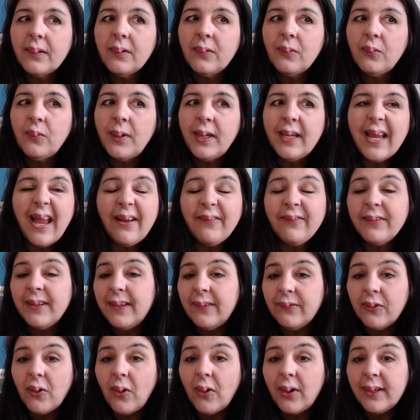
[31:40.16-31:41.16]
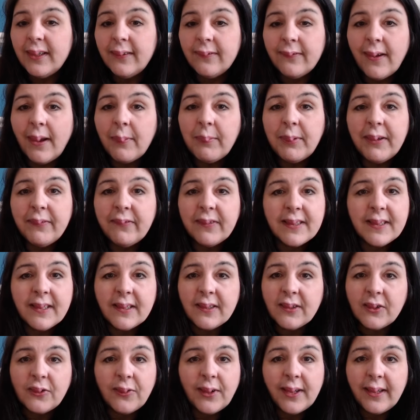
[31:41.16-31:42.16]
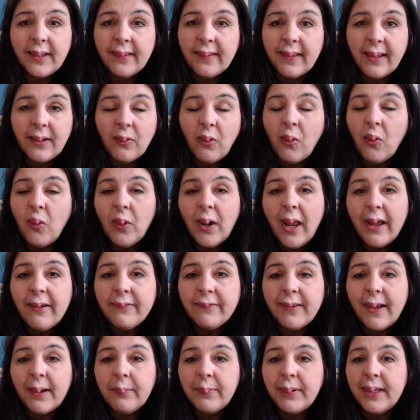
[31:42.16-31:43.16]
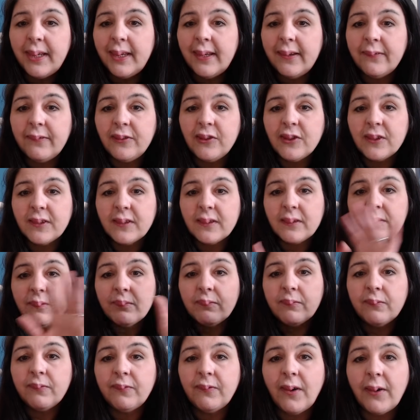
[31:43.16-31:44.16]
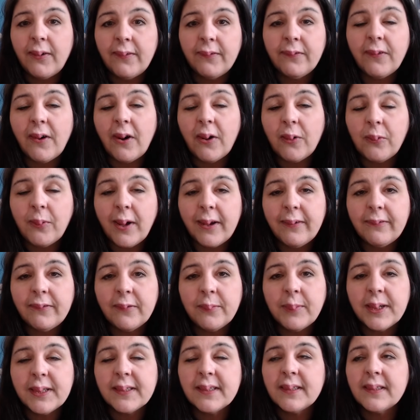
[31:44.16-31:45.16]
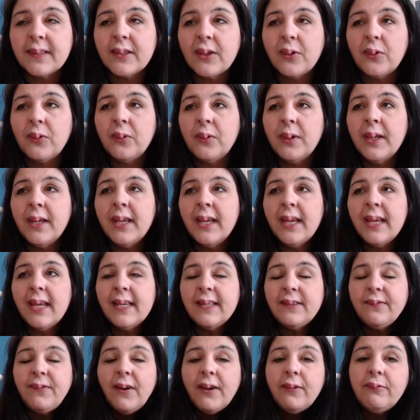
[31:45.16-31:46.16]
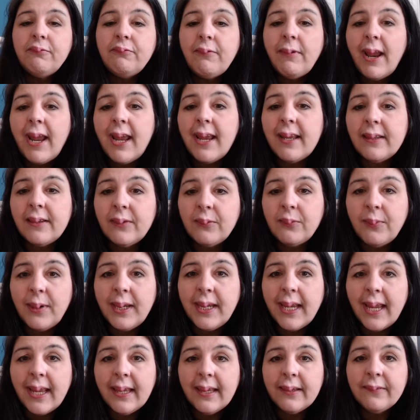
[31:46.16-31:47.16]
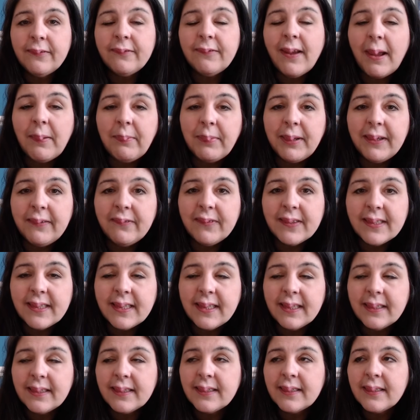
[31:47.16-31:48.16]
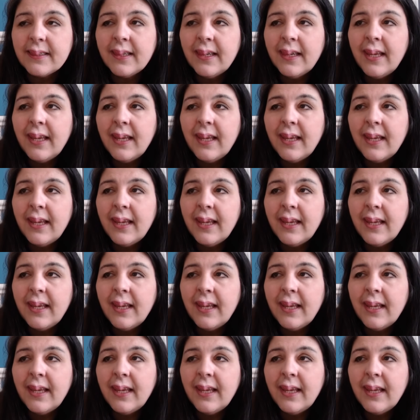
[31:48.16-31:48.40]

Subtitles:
We haven't even got any family visits or anything. All our family live just very far away from us, so it's very rare that we get family visits.